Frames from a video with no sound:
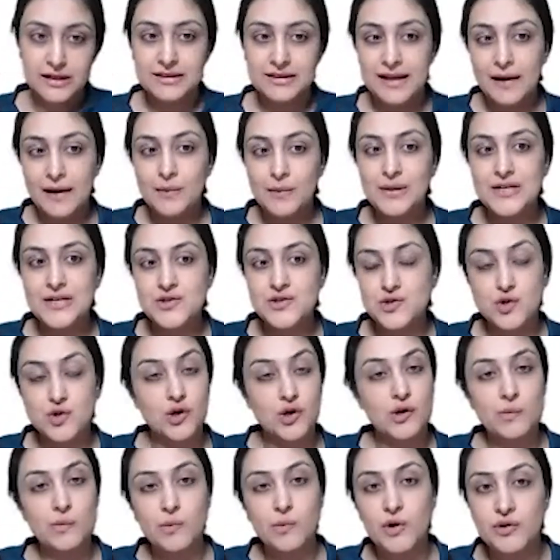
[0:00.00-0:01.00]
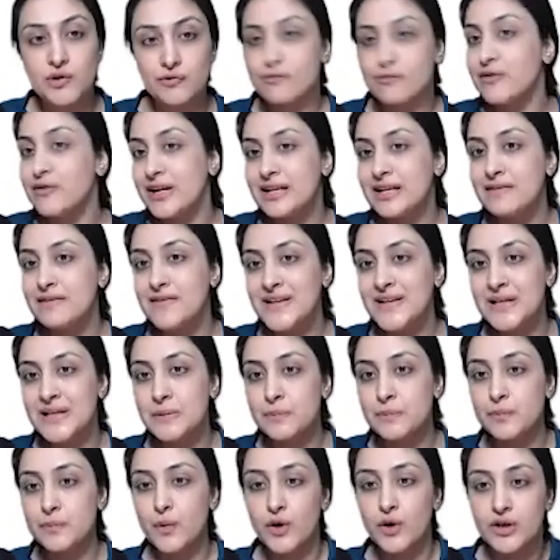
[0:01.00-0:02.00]
Now let's talk about very, very
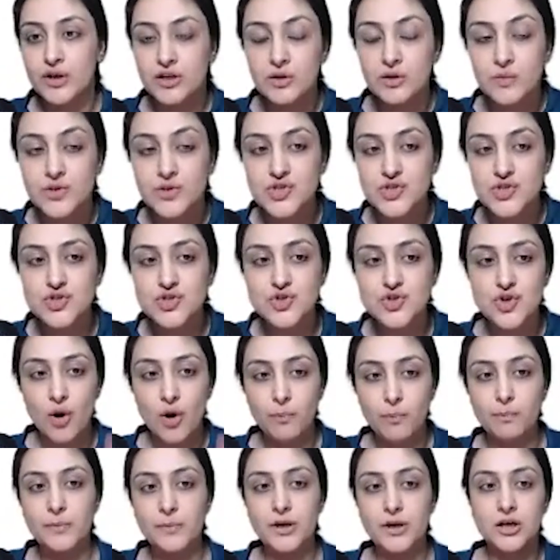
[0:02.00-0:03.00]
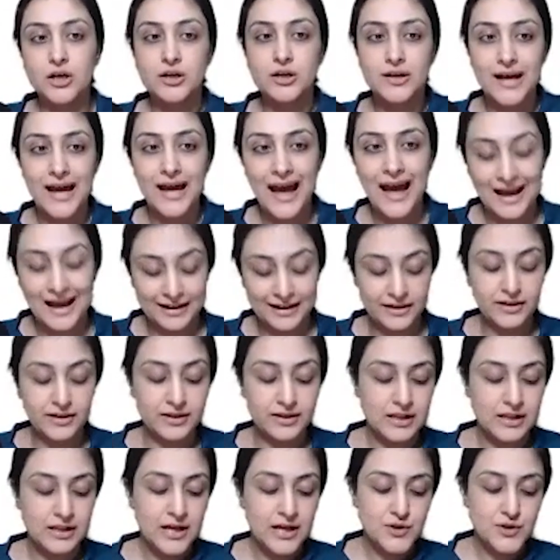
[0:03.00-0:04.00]
important, which is Doppler angle.